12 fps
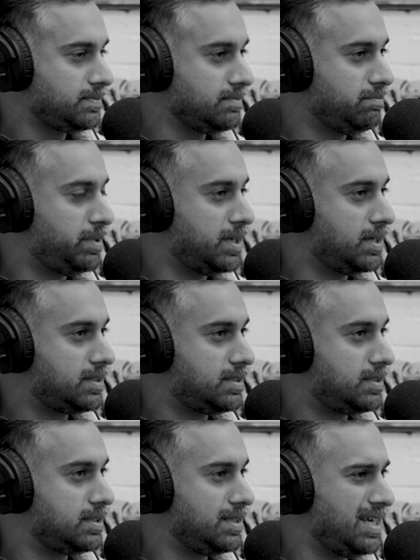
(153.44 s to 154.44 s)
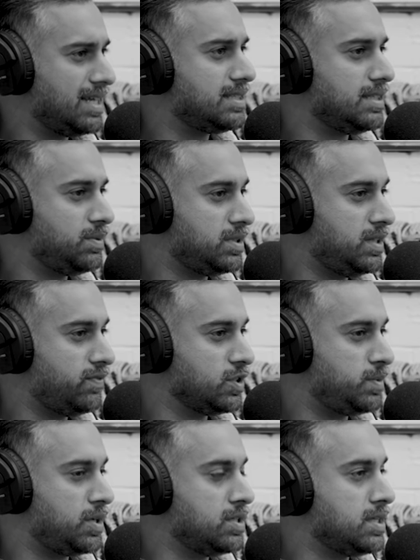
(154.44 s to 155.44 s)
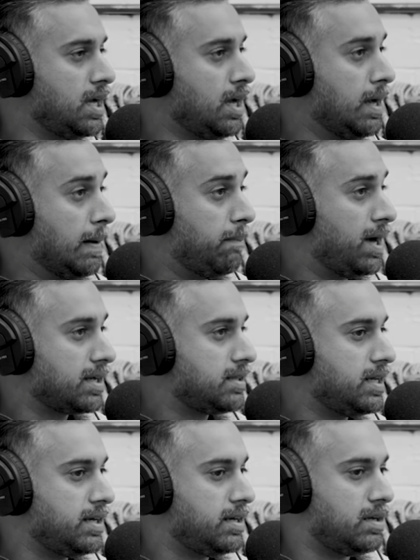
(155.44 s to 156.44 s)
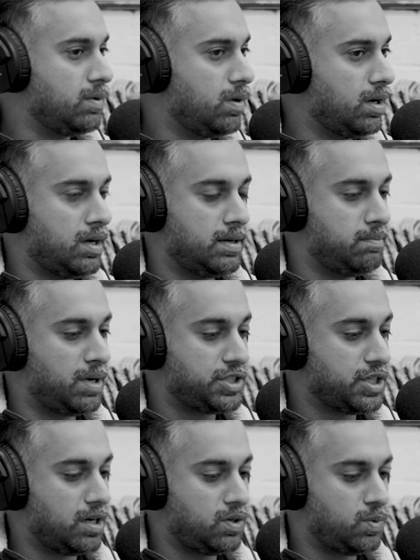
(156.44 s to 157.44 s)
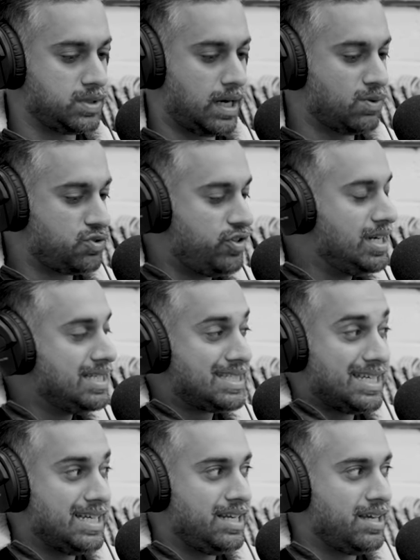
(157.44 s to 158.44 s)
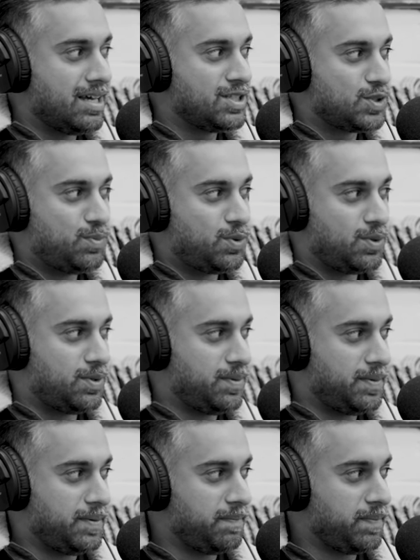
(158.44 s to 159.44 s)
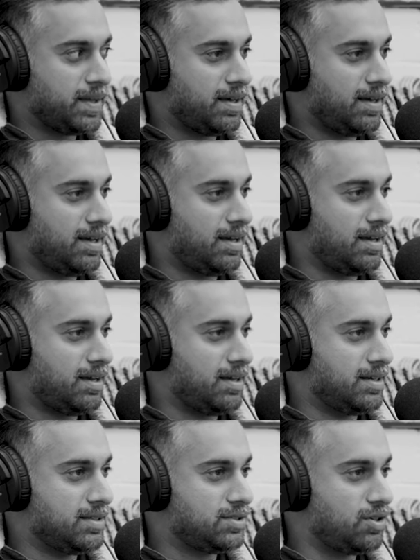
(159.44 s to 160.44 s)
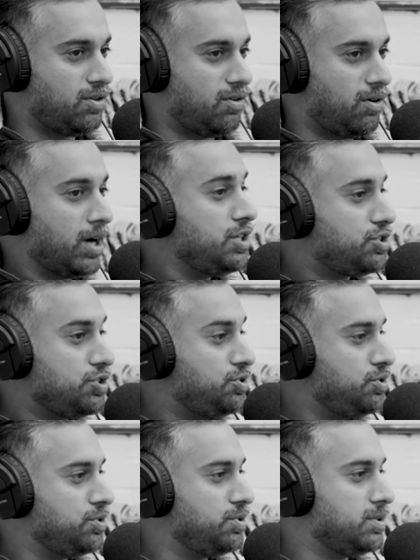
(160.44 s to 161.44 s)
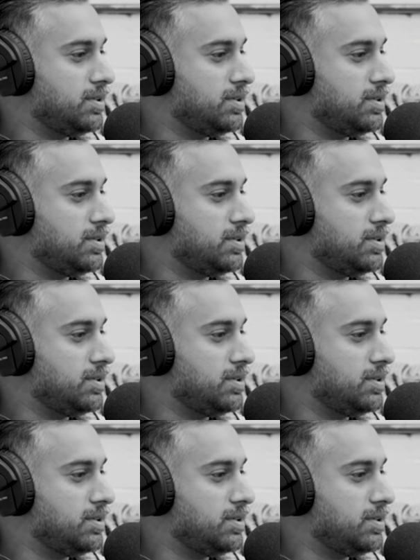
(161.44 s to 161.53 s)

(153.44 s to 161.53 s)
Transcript: But yes, it was different because back then, my childhood, I was really skinny and small. So I used to do